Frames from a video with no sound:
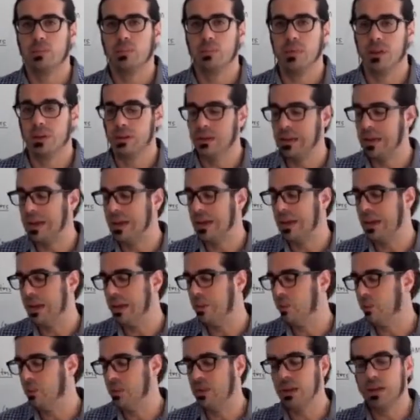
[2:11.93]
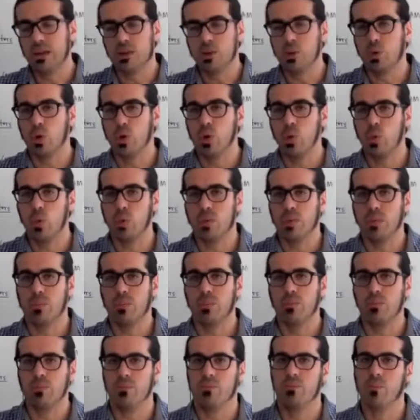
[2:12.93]
But yeah, I would like to go with the
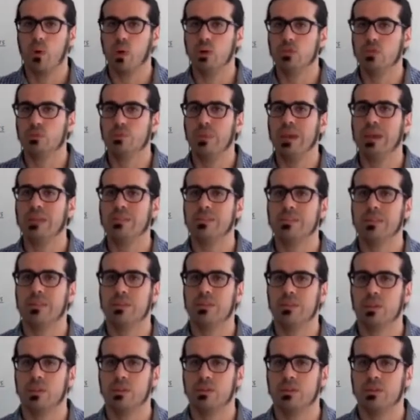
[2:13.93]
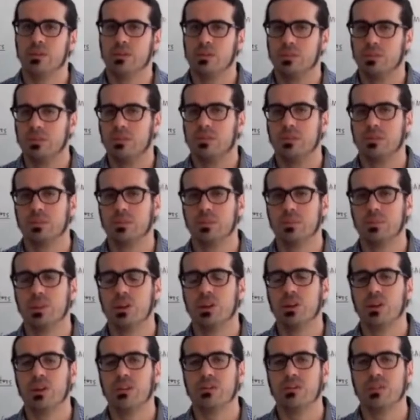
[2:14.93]
most basic because it's
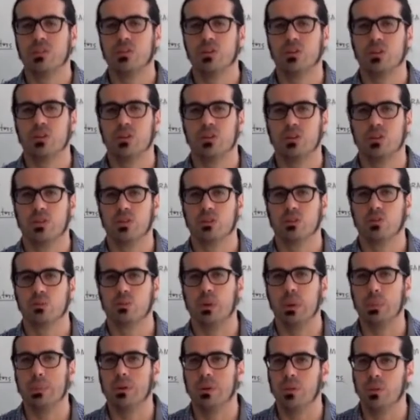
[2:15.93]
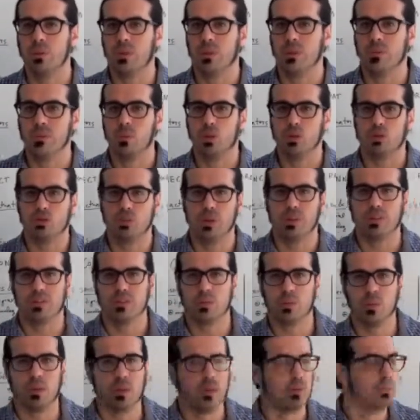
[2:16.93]
very easy to introduce people with the most
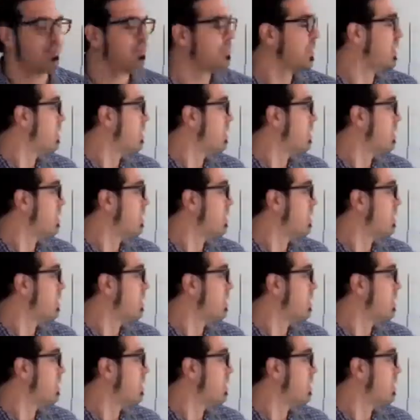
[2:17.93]
basic one.